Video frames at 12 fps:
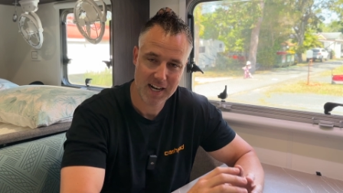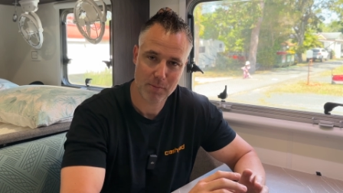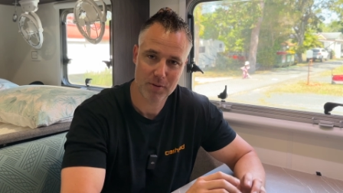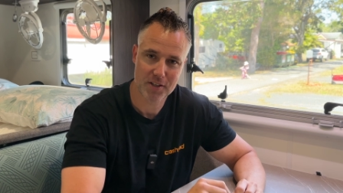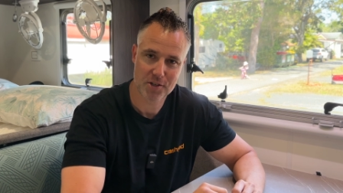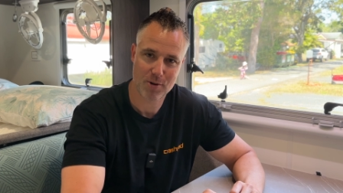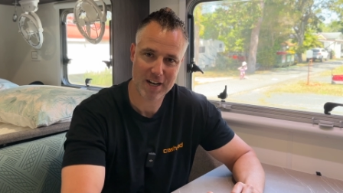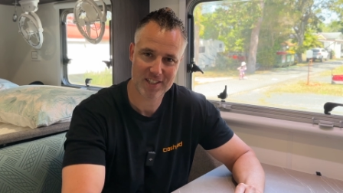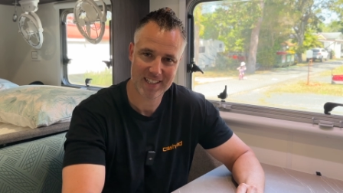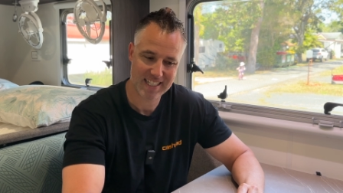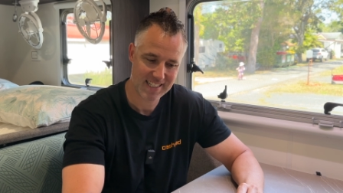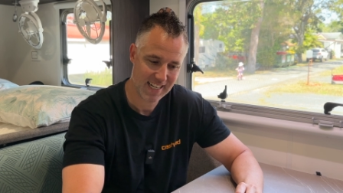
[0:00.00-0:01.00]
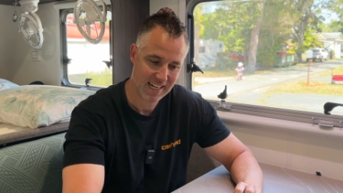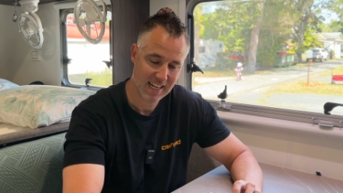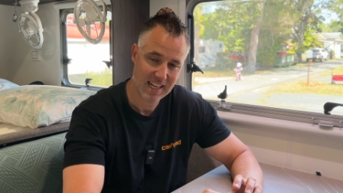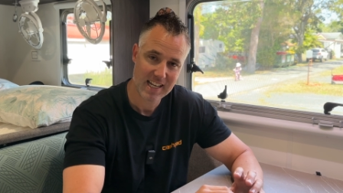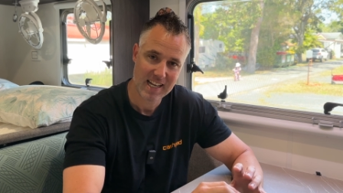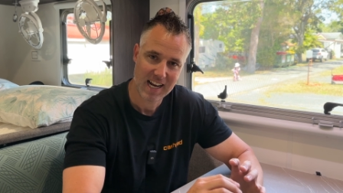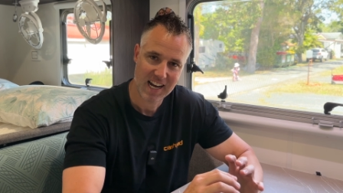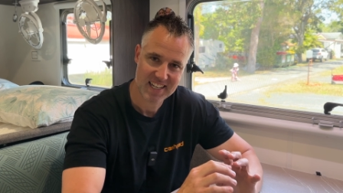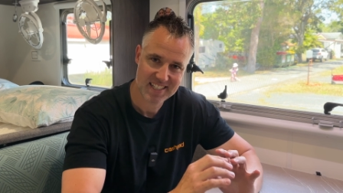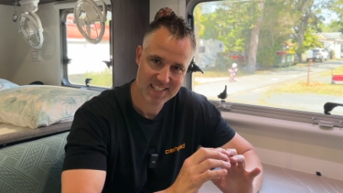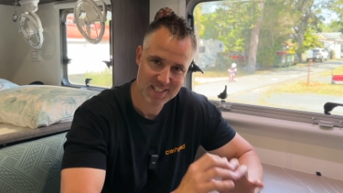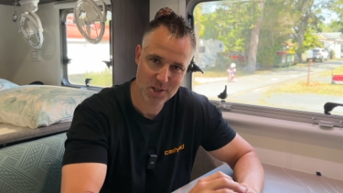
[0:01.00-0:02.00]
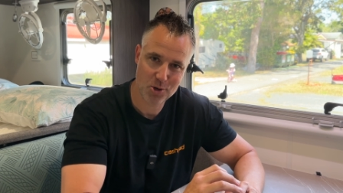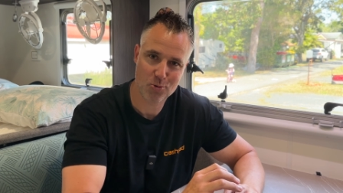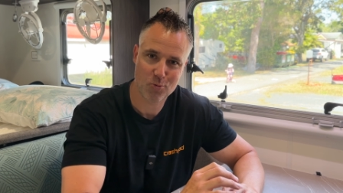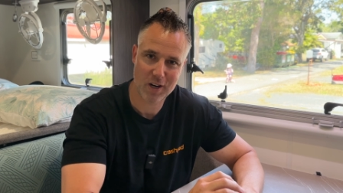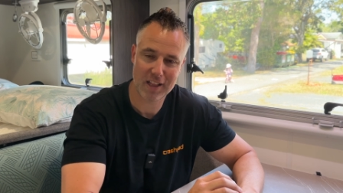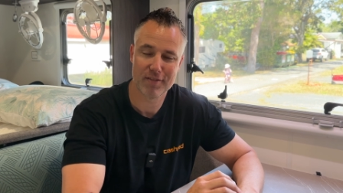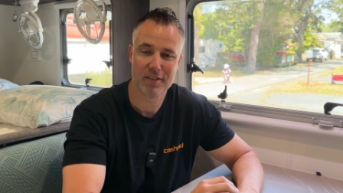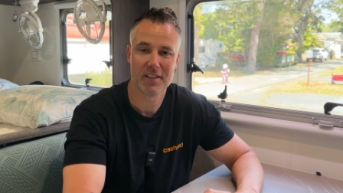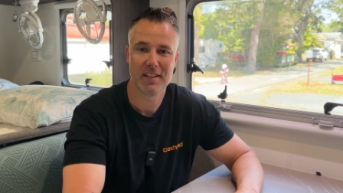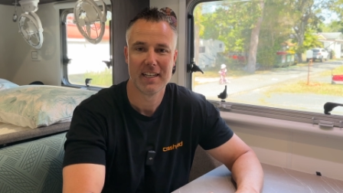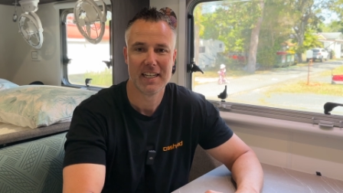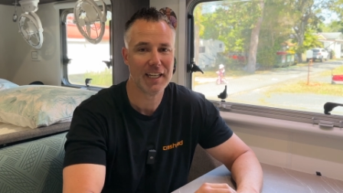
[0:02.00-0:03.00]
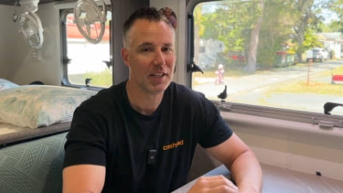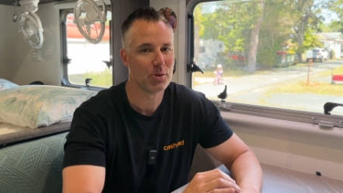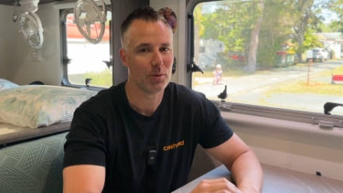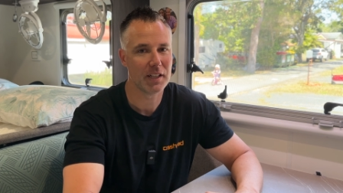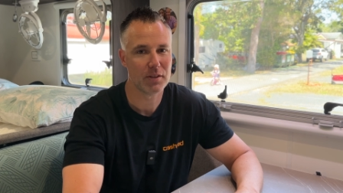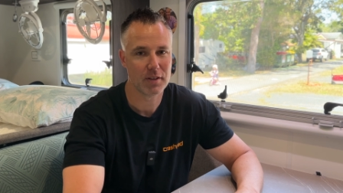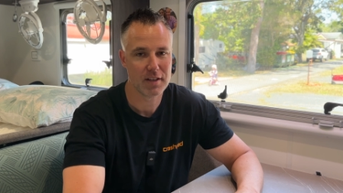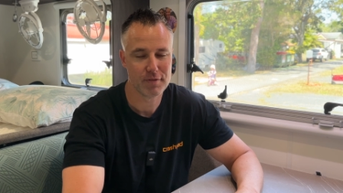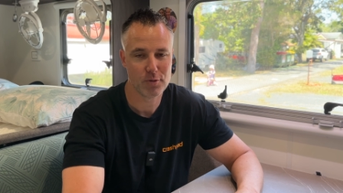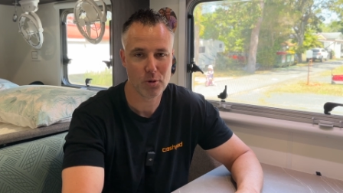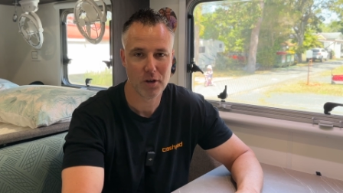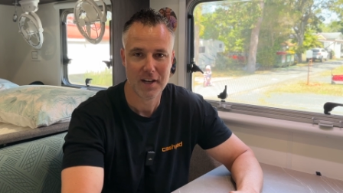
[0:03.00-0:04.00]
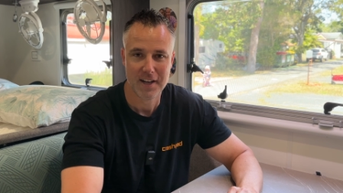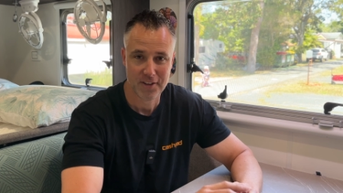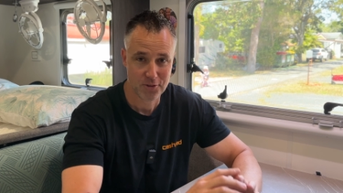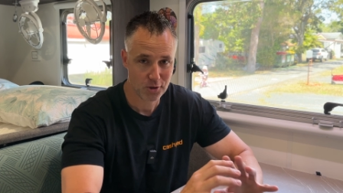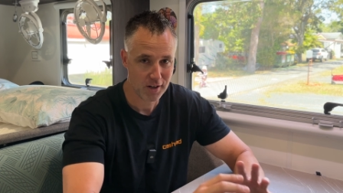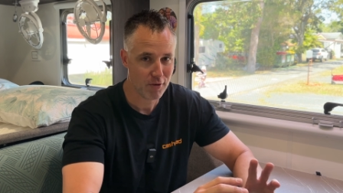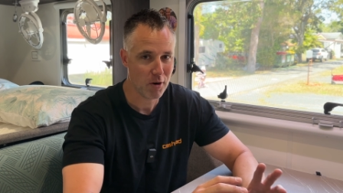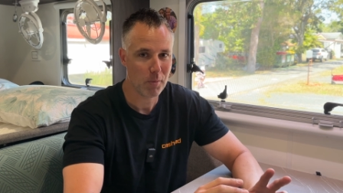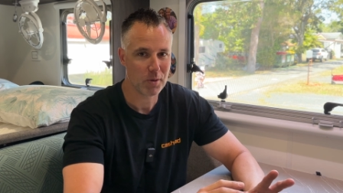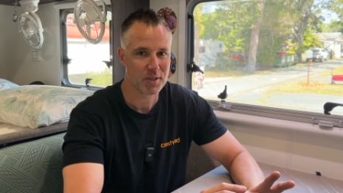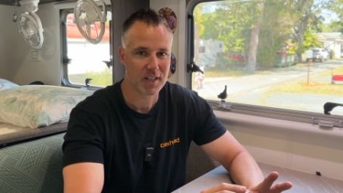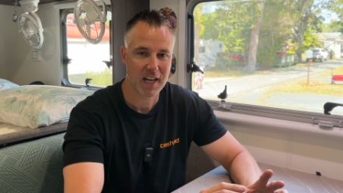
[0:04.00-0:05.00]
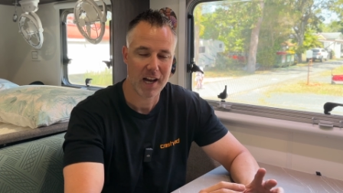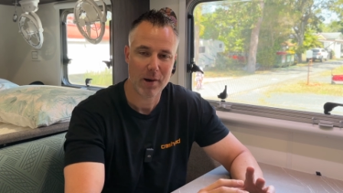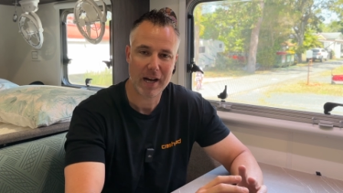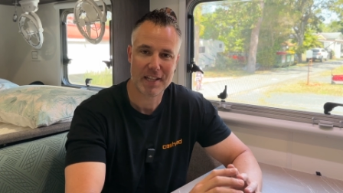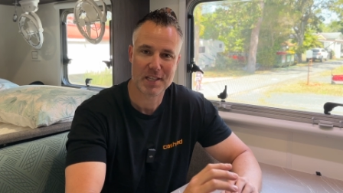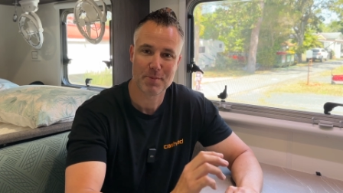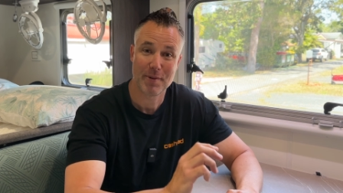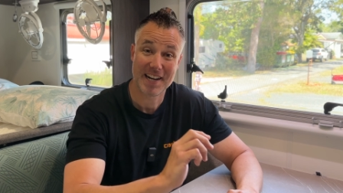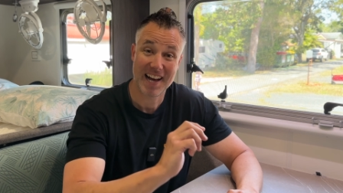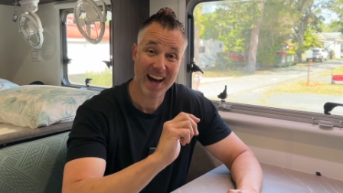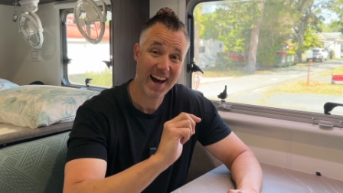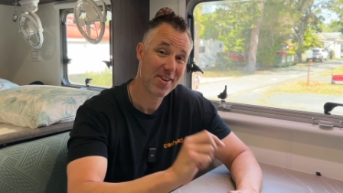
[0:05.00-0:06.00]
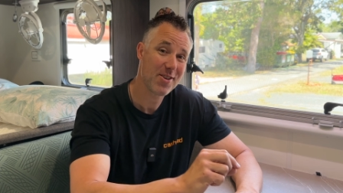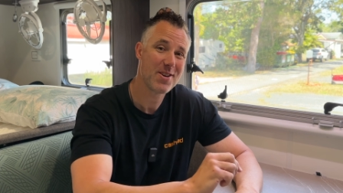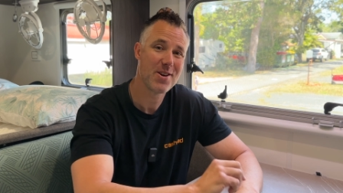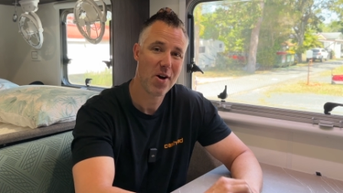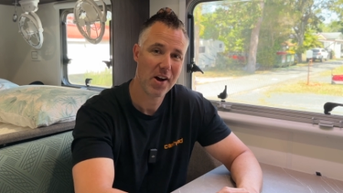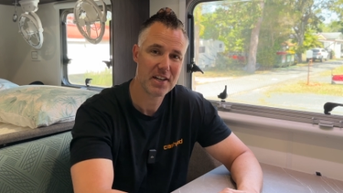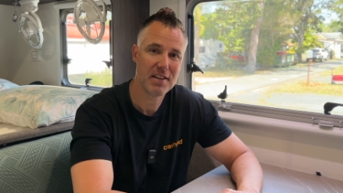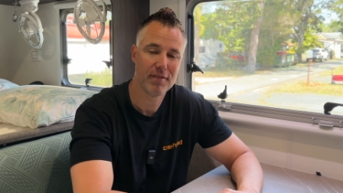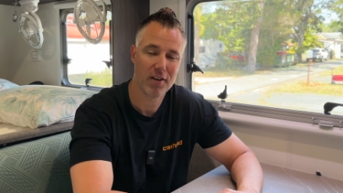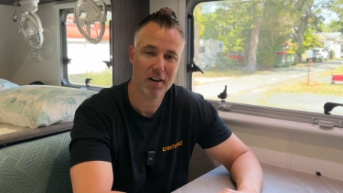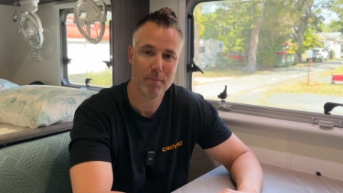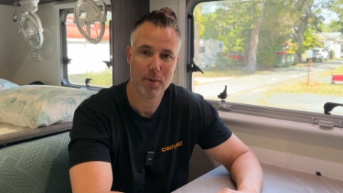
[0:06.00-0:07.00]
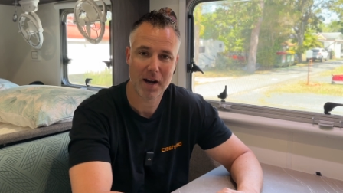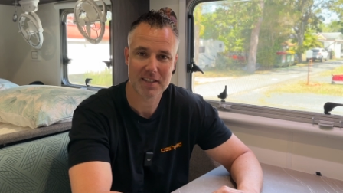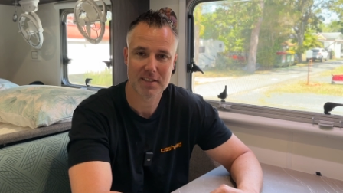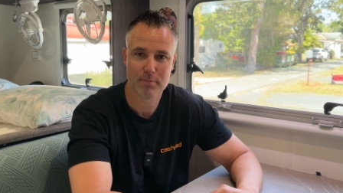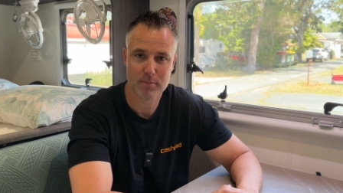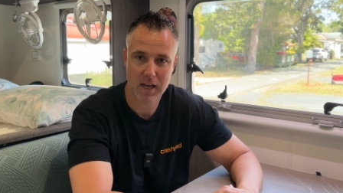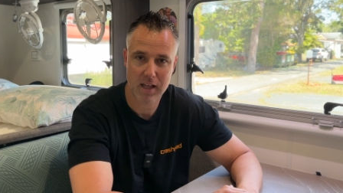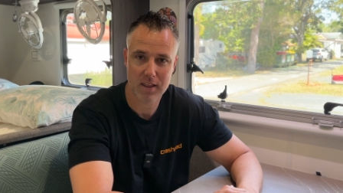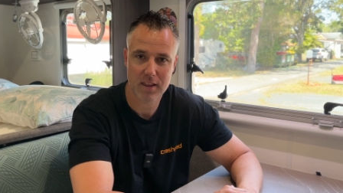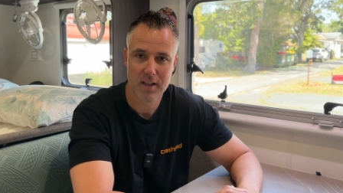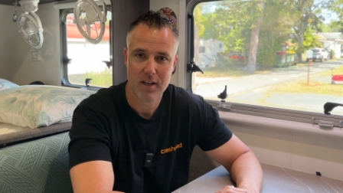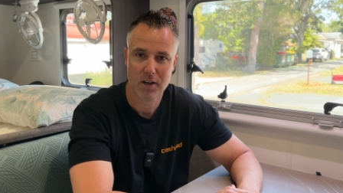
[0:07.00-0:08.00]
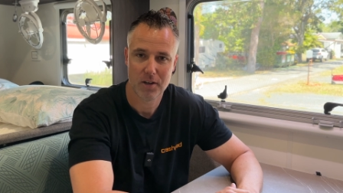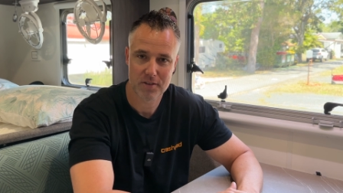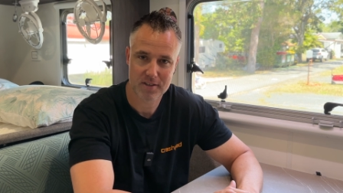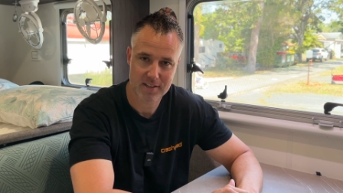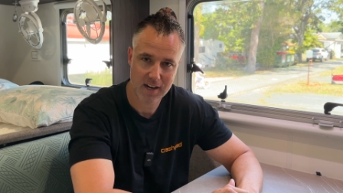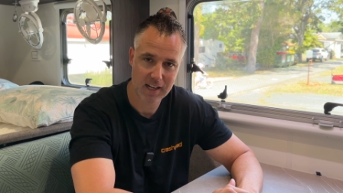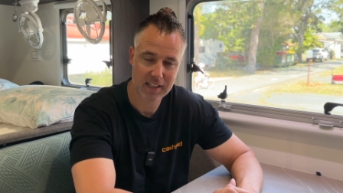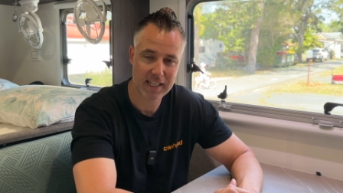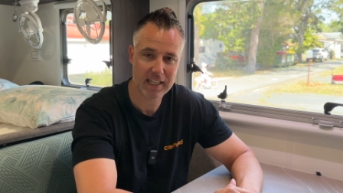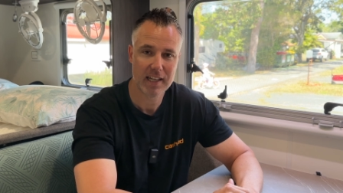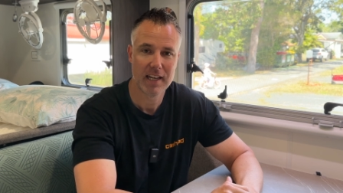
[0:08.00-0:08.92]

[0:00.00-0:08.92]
up with a directional antenna are still relevant in 2024. Not everyone wants to go out and spend $195 a month on Starlink,